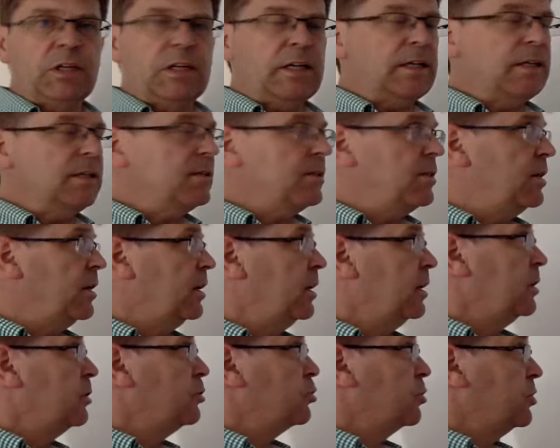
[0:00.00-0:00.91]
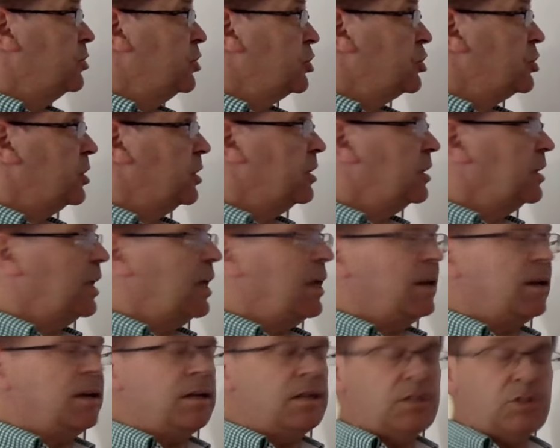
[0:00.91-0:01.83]
is the tradition
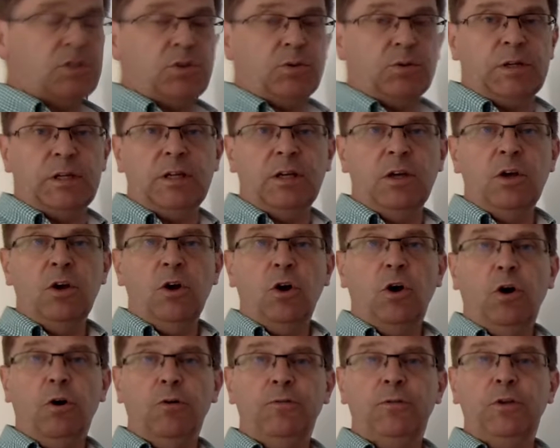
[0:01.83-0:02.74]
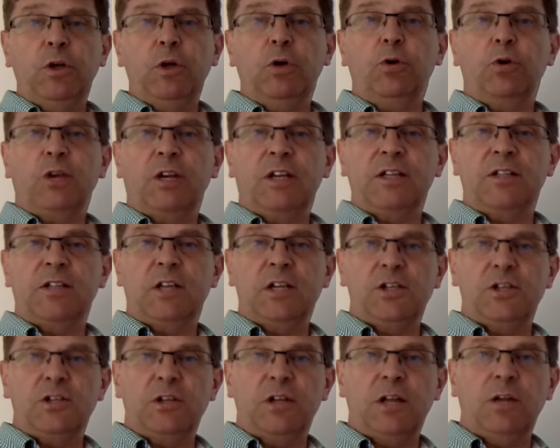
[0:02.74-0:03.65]
and history of the
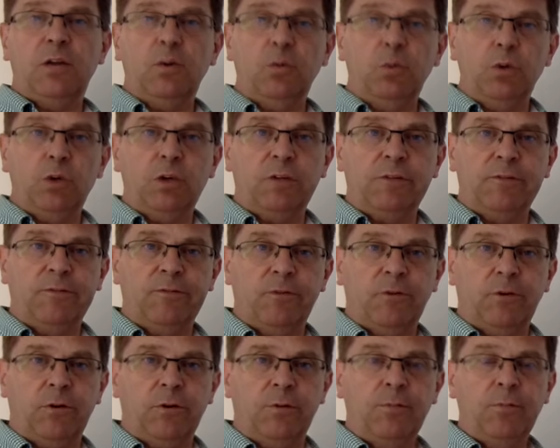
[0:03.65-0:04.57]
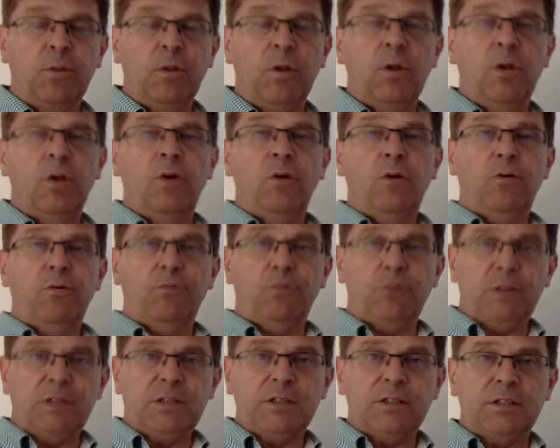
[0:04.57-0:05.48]
organization that you're working for.
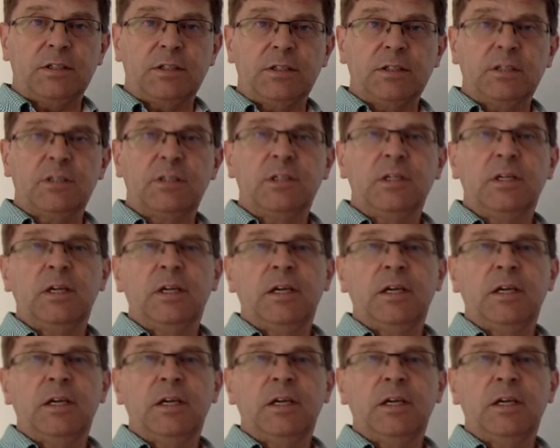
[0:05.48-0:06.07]
For instance,